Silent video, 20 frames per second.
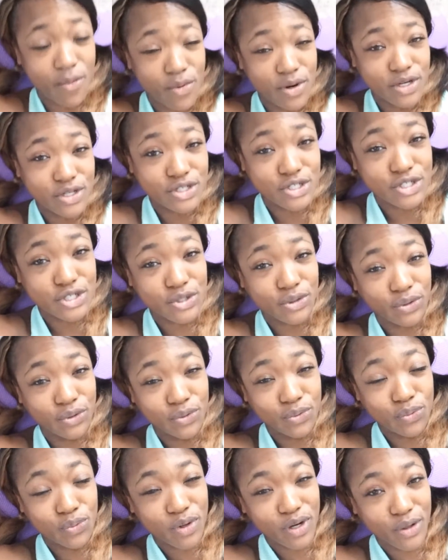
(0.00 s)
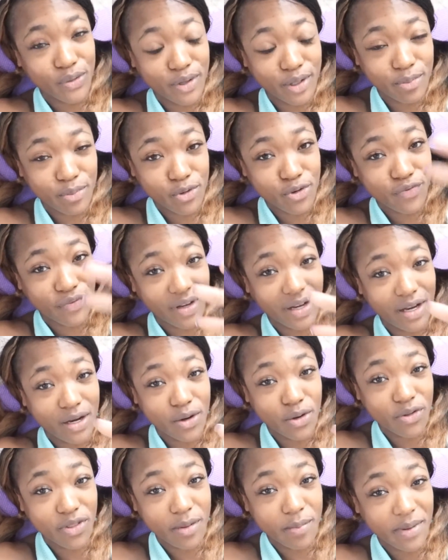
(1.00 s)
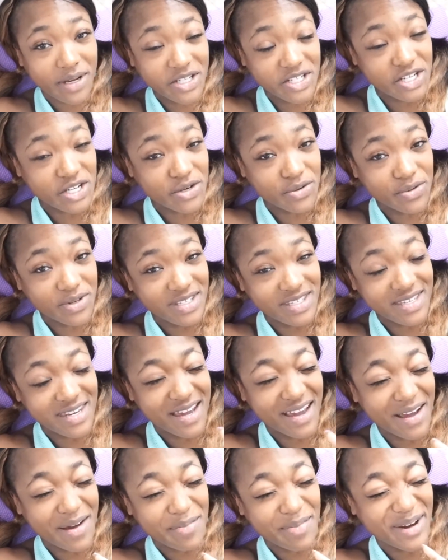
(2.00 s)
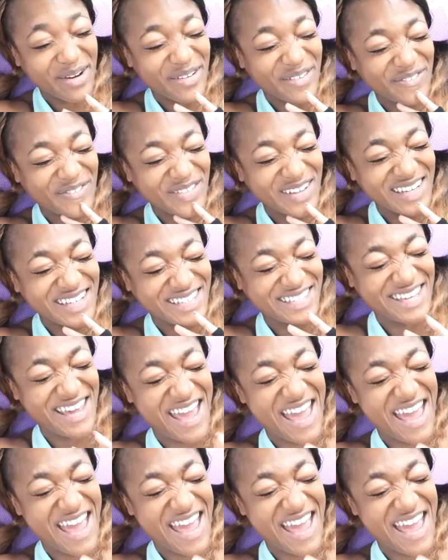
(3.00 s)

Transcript: want to just show you one quick move. And I know that my channel is not about fitness